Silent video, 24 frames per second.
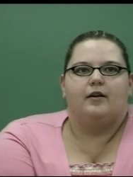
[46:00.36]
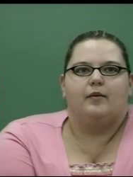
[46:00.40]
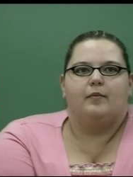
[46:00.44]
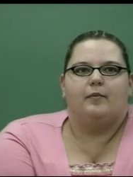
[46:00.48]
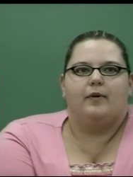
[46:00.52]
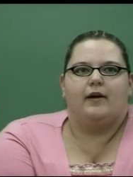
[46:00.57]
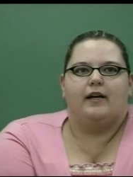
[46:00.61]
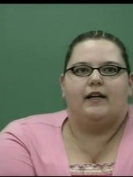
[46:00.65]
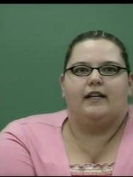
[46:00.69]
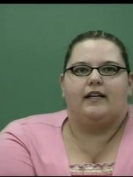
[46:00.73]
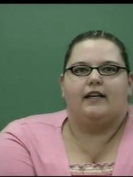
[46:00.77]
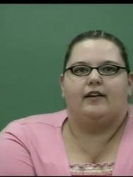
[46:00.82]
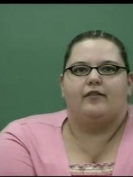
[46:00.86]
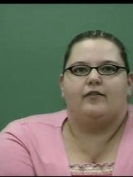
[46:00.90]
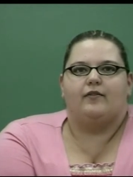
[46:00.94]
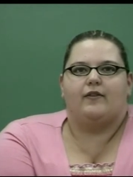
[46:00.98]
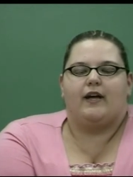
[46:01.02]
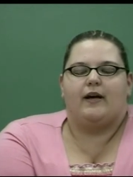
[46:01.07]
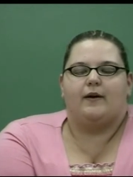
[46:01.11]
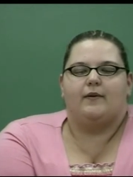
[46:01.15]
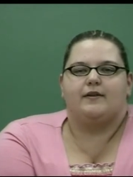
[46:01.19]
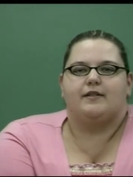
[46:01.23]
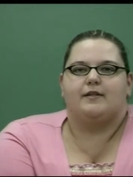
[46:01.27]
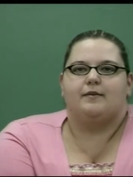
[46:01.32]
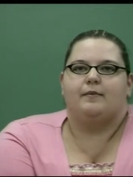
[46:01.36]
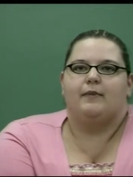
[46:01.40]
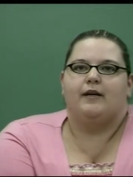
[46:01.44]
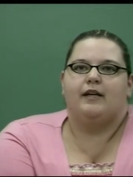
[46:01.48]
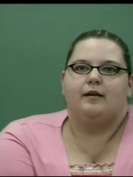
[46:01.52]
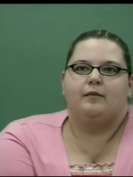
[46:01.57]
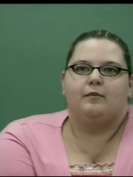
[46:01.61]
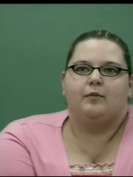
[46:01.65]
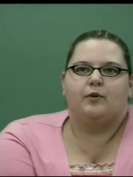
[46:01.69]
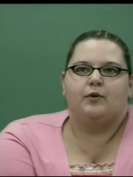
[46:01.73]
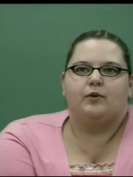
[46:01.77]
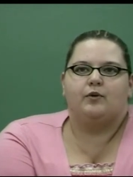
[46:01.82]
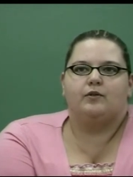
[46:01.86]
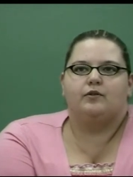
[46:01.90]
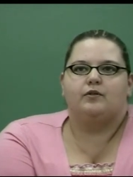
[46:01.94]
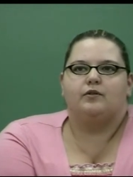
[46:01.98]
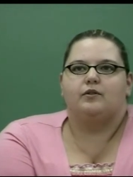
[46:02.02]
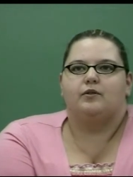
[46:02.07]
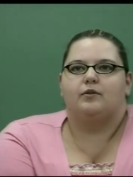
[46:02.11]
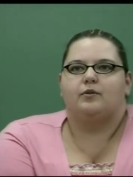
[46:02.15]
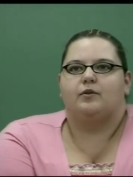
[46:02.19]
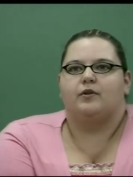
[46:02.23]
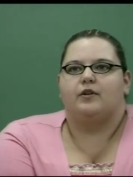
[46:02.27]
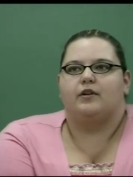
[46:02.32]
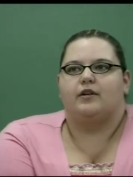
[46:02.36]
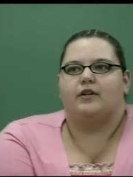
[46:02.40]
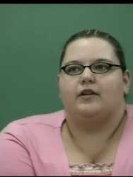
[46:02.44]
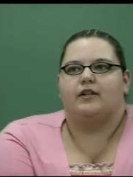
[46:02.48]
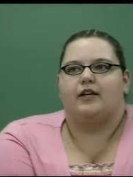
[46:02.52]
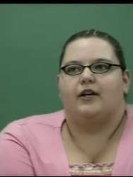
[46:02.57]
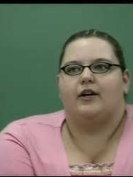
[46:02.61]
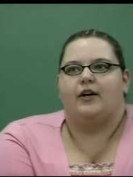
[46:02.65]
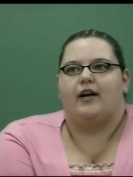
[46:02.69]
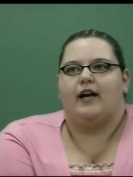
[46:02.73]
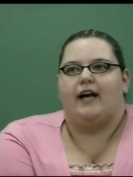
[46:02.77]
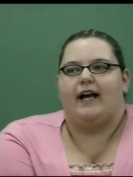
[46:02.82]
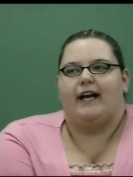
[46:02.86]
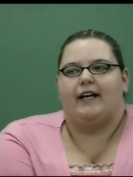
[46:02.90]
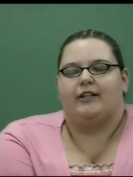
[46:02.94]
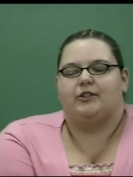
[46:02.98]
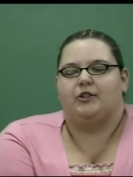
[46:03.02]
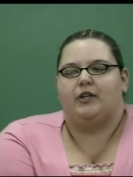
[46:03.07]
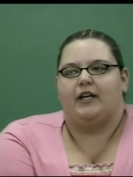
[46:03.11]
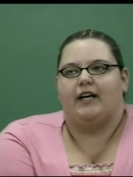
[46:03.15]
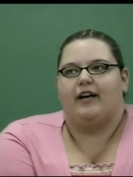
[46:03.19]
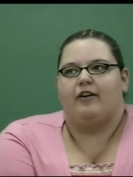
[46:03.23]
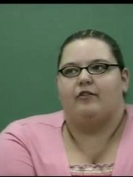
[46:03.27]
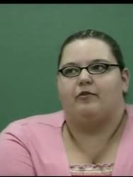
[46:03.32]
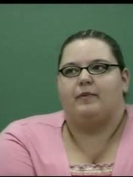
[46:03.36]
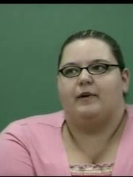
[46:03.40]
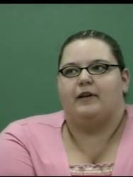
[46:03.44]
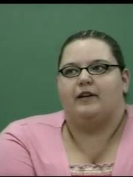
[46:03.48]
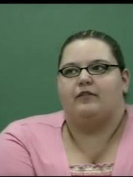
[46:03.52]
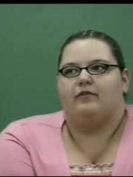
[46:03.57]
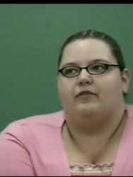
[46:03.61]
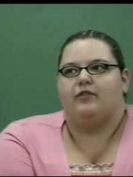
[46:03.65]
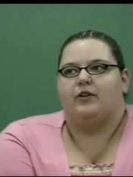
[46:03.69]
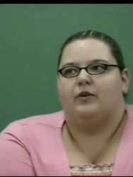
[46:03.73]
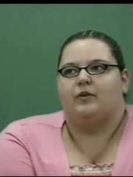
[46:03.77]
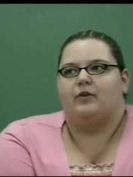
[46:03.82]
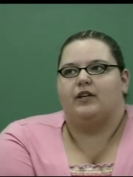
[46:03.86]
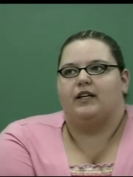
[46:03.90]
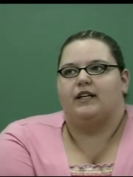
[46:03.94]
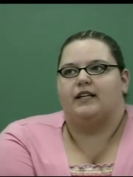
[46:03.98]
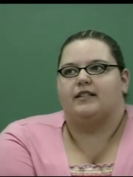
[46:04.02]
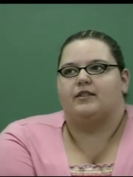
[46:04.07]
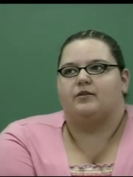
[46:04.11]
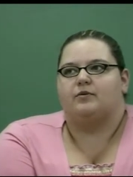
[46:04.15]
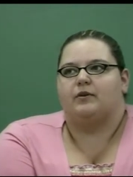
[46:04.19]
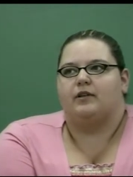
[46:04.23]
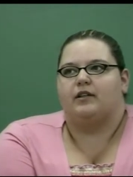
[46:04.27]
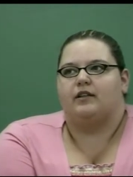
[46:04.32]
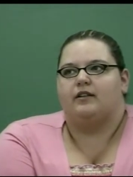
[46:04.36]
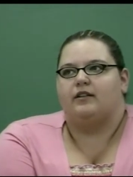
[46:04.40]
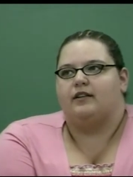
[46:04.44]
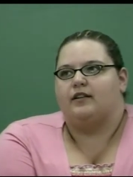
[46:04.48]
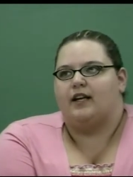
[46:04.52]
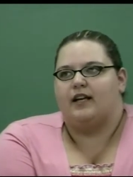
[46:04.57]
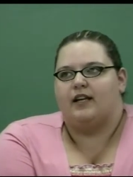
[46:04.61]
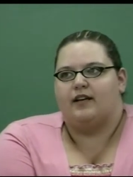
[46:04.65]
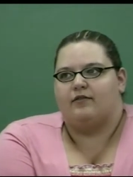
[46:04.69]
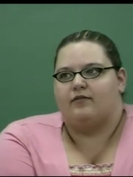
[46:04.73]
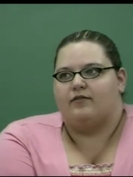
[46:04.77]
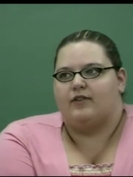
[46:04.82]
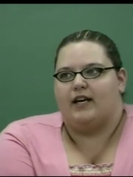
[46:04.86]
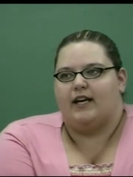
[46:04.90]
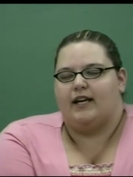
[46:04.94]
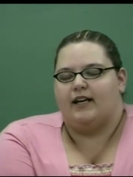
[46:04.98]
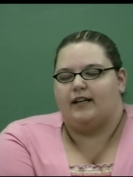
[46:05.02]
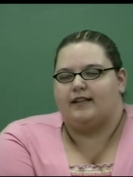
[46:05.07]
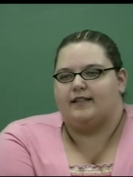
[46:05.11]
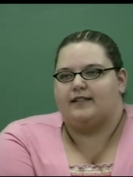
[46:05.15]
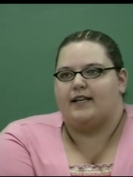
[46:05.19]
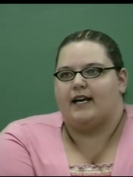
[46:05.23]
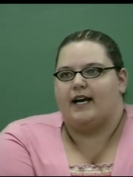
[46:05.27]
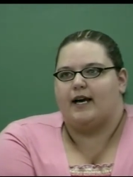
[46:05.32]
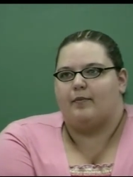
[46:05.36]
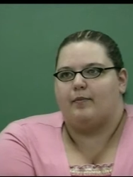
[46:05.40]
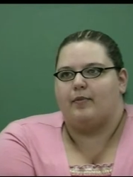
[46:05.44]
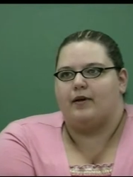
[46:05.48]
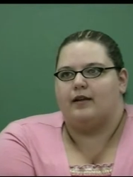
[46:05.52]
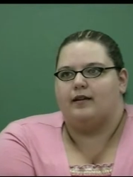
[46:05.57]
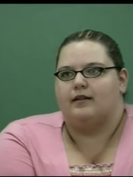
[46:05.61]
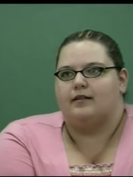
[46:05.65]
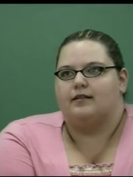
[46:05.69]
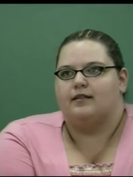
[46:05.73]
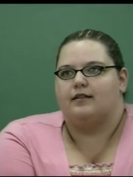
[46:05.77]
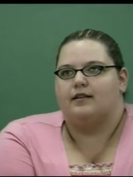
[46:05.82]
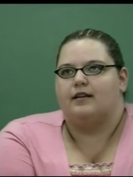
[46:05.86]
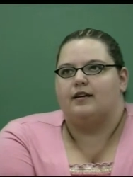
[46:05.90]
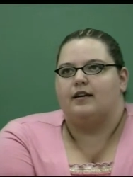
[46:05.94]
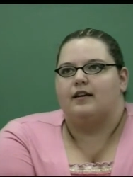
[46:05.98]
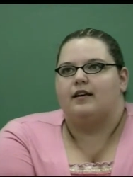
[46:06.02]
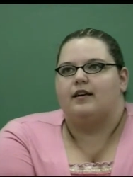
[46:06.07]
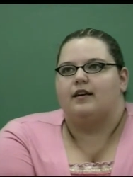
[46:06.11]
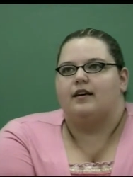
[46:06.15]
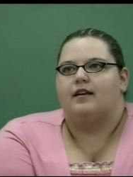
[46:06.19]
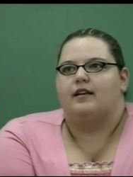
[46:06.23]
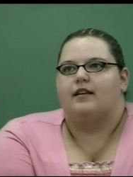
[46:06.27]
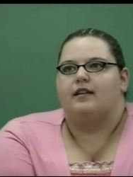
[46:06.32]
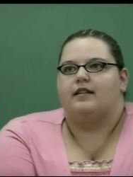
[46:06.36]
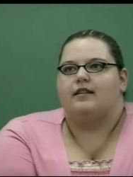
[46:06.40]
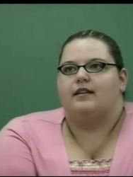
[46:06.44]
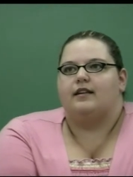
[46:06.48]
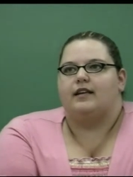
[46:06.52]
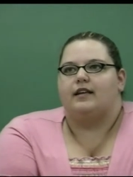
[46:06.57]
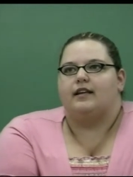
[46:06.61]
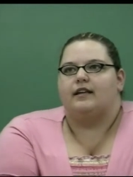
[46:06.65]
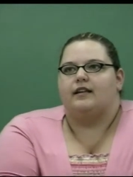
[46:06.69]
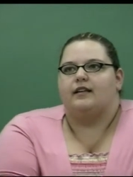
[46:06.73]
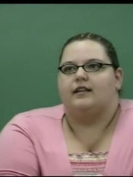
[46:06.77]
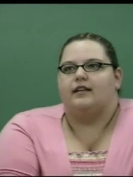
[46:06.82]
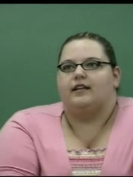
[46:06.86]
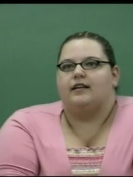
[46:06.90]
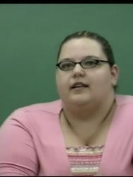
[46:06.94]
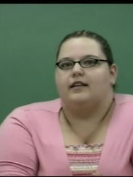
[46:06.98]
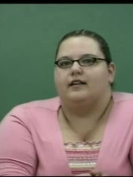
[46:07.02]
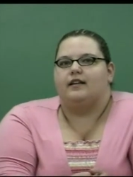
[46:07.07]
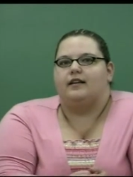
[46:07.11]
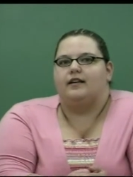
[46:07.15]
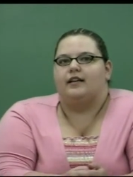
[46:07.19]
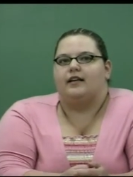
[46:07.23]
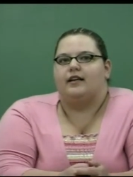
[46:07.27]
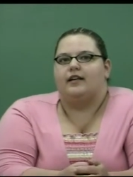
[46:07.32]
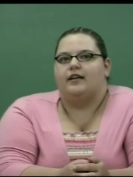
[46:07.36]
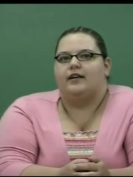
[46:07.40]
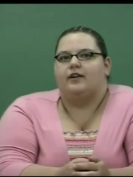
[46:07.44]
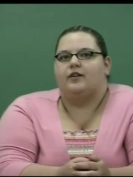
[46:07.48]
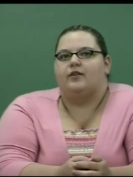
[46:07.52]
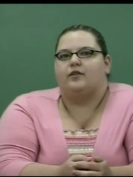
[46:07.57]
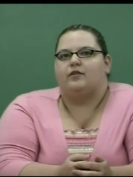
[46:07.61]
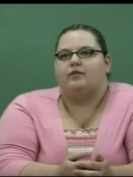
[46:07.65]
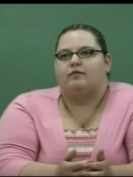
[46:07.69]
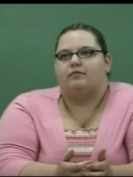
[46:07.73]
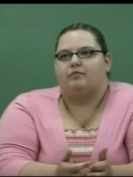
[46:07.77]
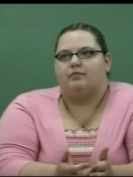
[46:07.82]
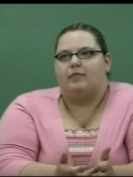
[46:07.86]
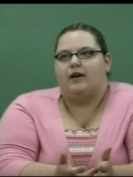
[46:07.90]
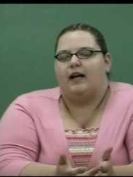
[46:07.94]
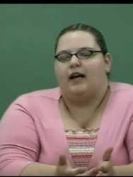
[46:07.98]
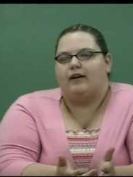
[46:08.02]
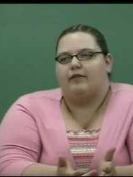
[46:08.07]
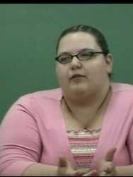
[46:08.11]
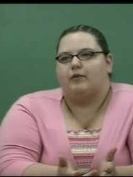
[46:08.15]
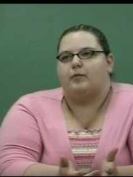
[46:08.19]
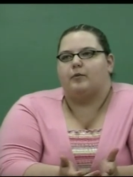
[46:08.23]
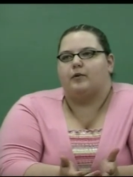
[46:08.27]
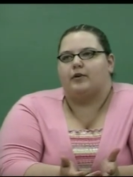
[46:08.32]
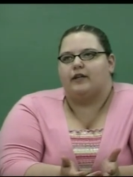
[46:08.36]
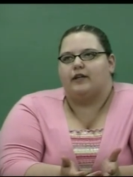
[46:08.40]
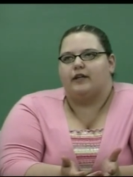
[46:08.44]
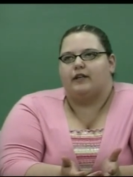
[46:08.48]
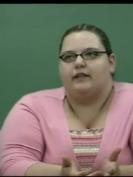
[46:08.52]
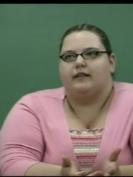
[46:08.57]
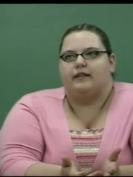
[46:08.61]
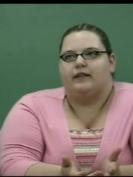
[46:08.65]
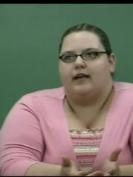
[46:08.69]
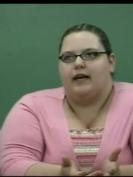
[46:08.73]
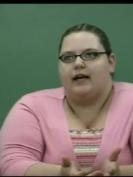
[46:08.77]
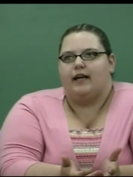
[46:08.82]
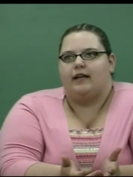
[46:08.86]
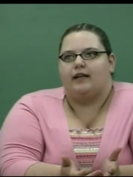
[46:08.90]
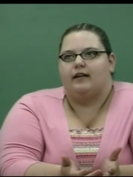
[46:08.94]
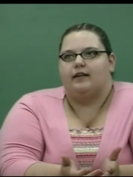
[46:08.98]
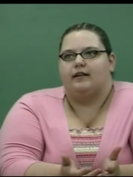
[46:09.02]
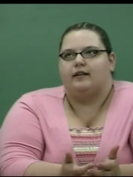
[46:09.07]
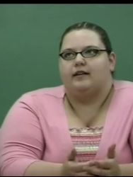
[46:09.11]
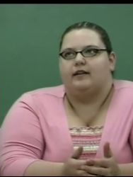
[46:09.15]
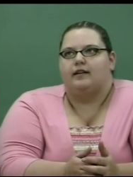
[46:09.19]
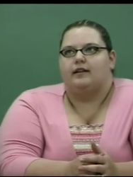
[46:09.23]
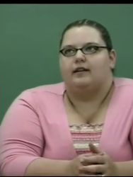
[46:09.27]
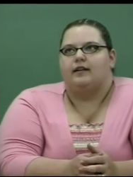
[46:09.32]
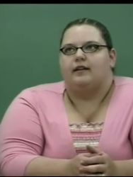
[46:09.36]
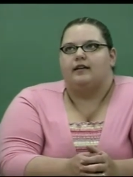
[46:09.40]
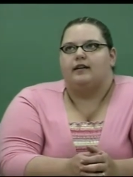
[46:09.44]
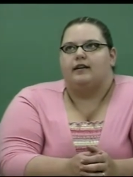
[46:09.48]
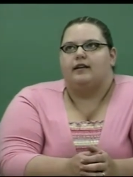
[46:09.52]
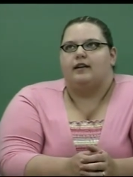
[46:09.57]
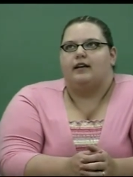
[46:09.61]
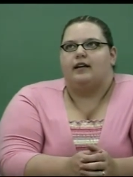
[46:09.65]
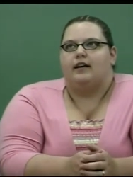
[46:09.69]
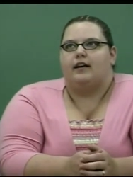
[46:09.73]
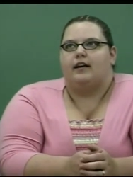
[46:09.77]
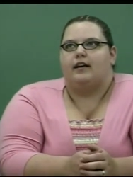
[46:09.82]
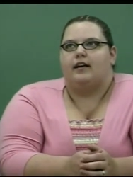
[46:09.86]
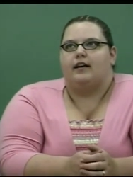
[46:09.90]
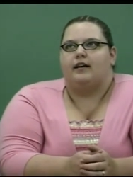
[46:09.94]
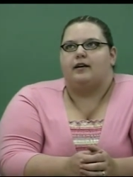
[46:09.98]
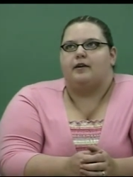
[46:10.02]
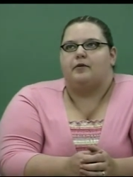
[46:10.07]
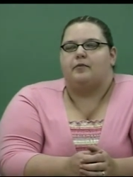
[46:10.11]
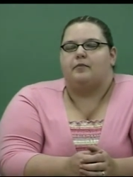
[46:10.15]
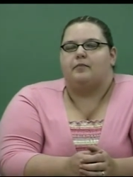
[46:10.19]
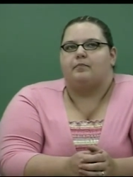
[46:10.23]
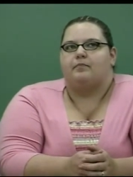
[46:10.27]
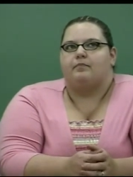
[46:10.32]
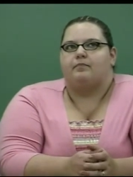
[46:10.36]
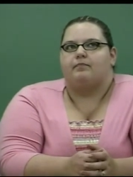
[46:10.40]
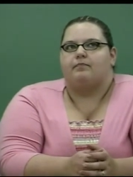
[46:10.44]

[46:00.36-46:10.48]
But if that was minimal, or there actually have been a few nights where none of that has happened, then he'll have a pretty good day. Um,